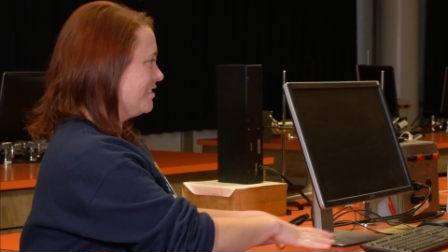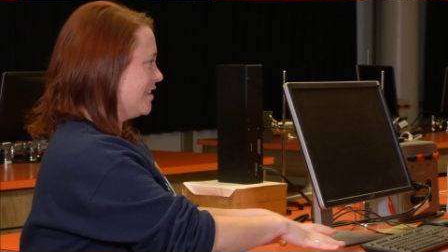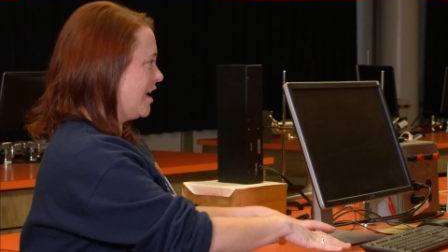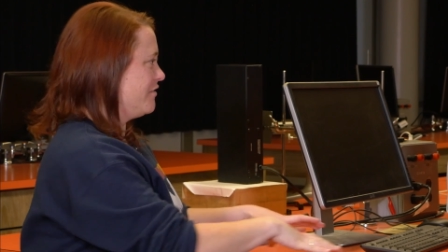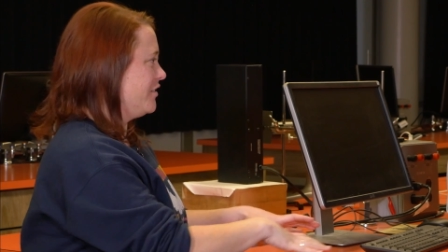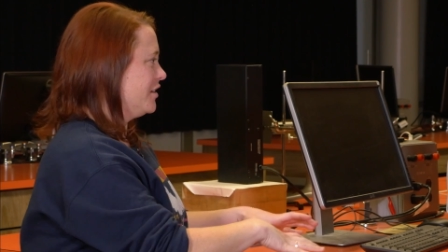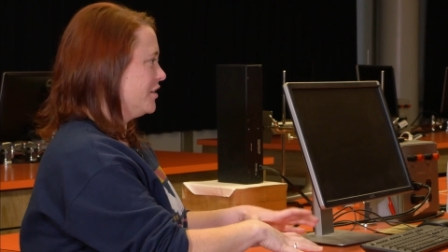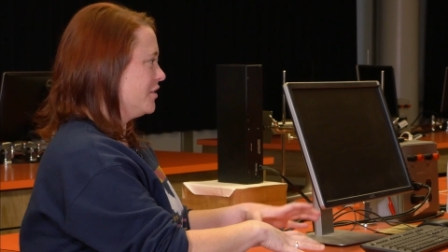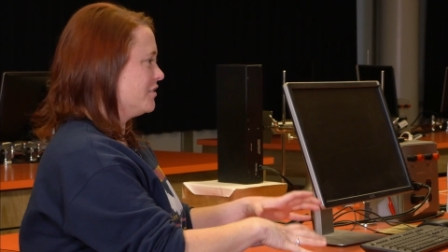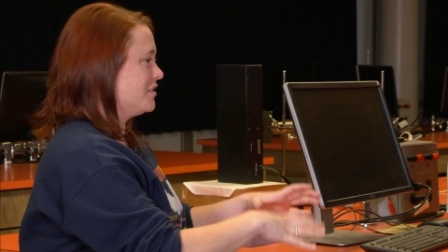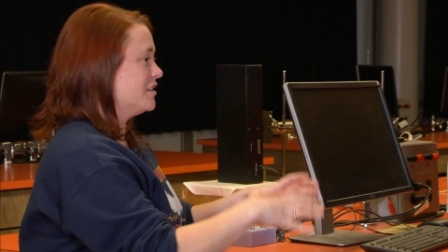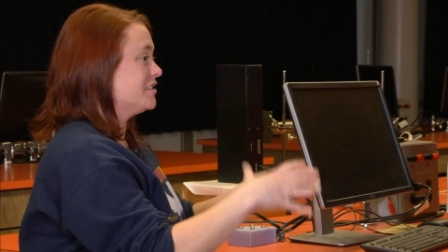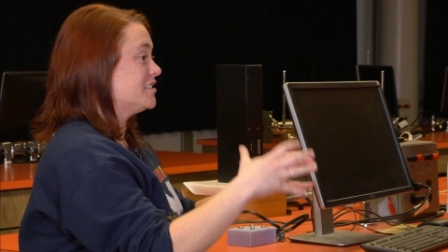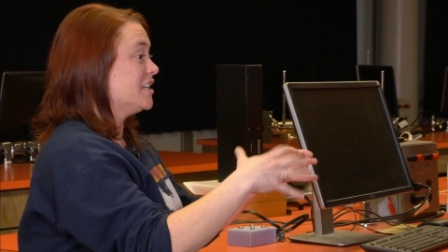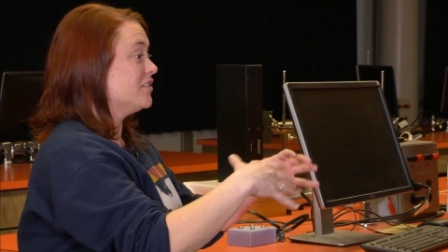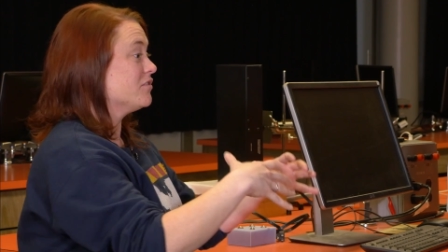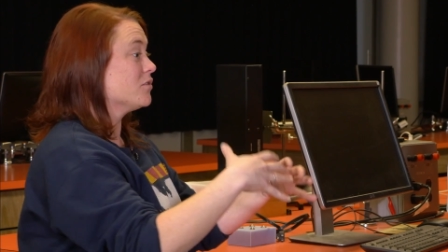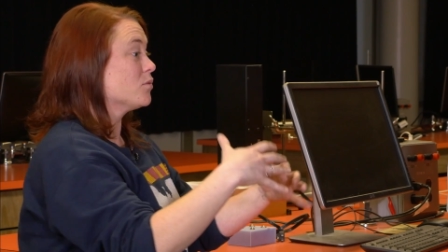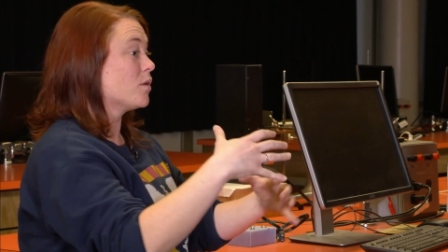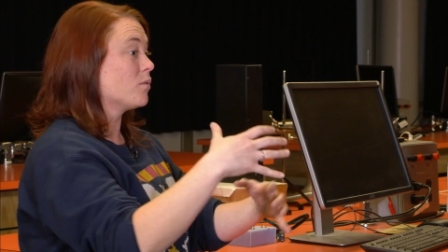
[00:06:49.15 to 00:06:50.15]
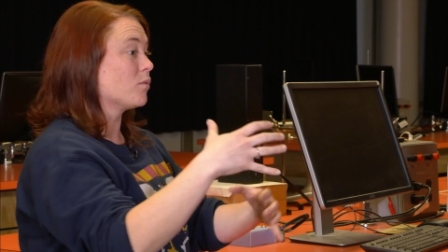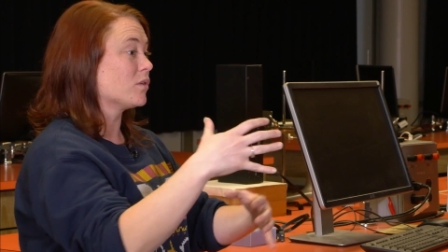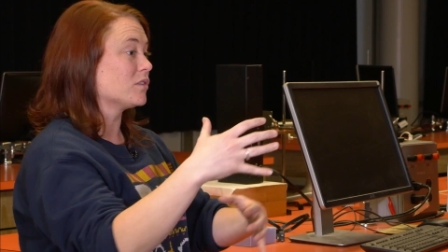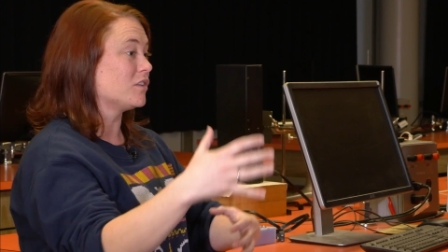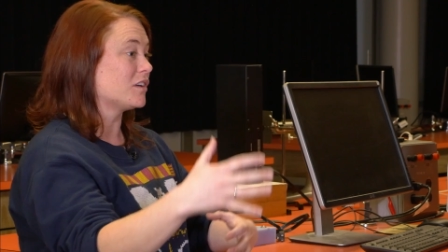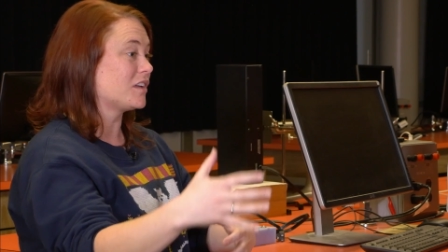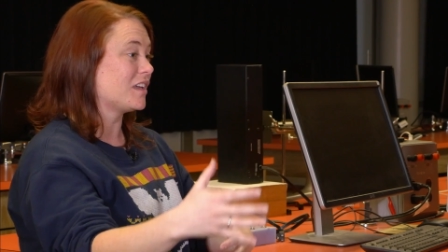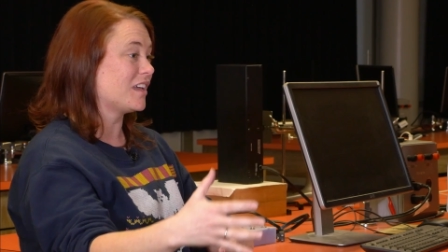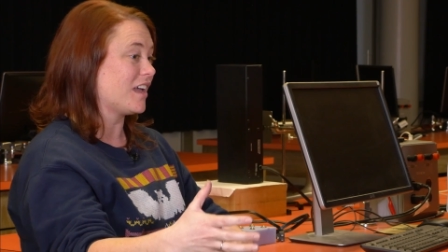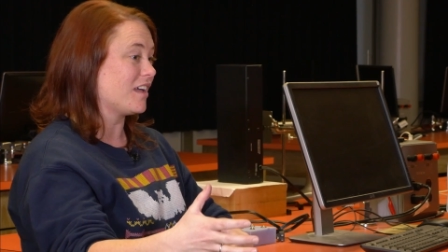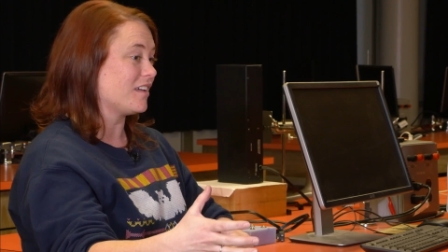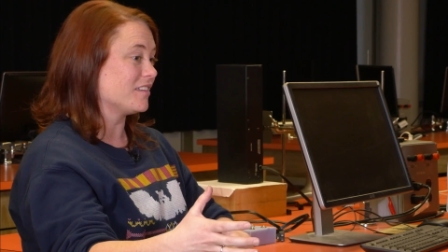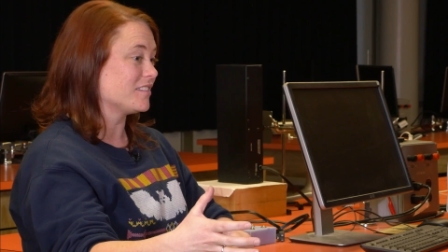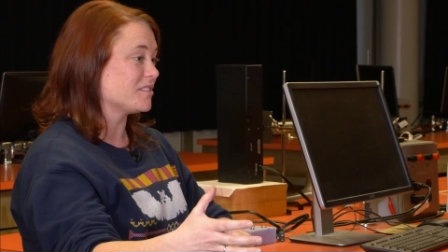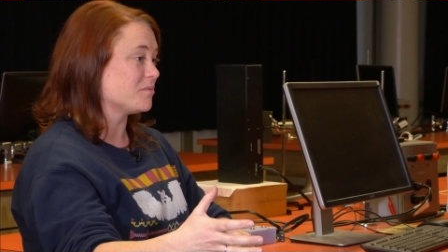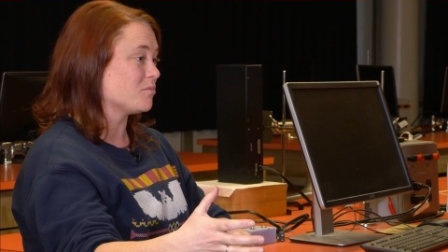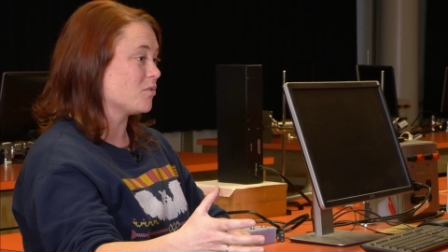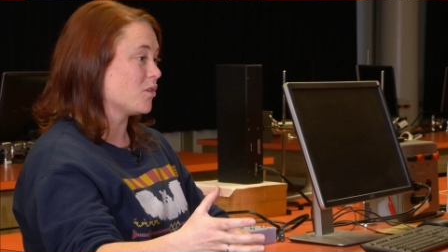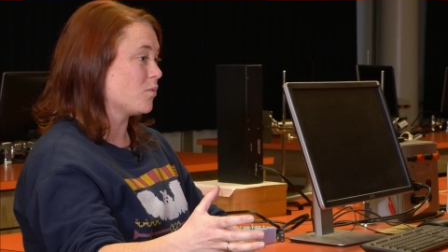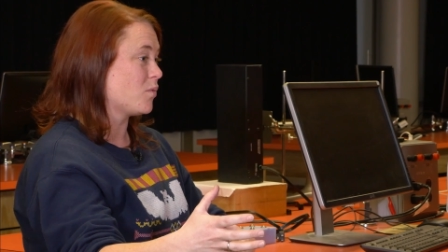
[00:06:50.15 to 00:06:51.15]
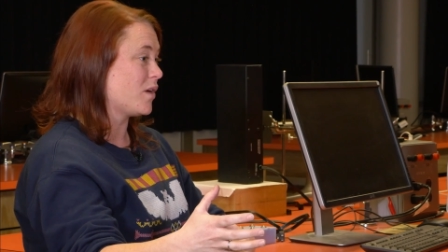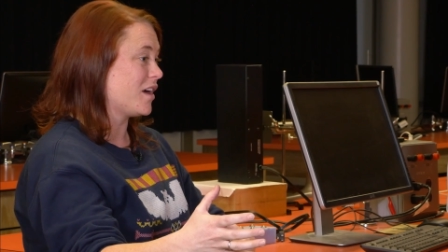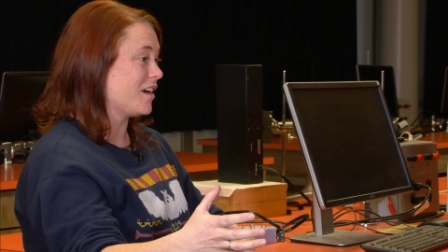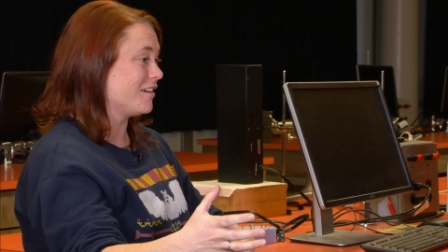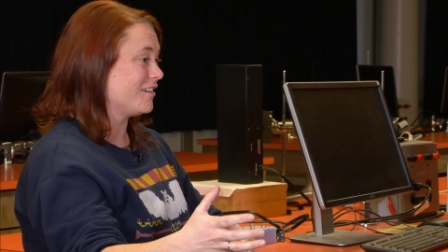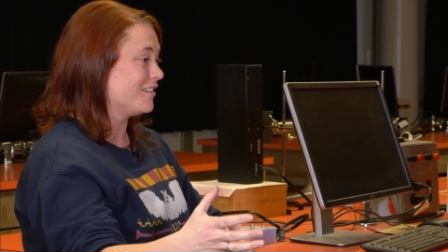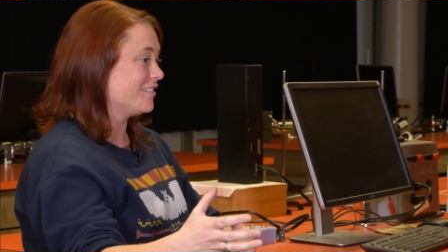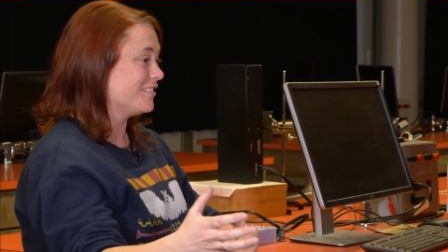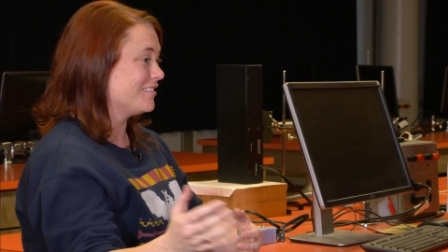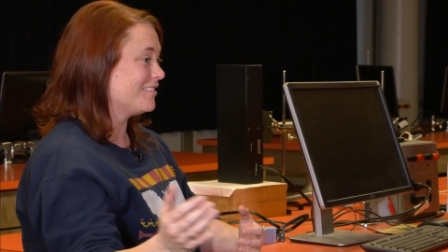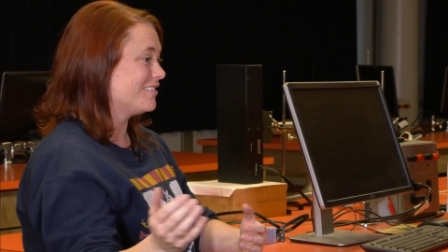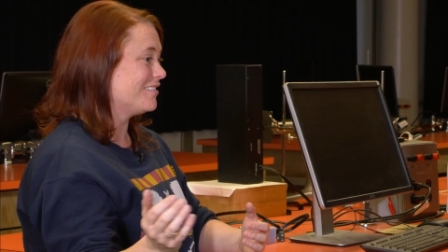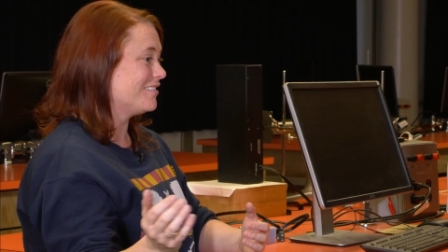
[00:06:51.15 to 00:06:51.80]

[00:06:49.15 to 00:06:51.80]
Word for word: life on Earth is, even when we're looking at somewhere where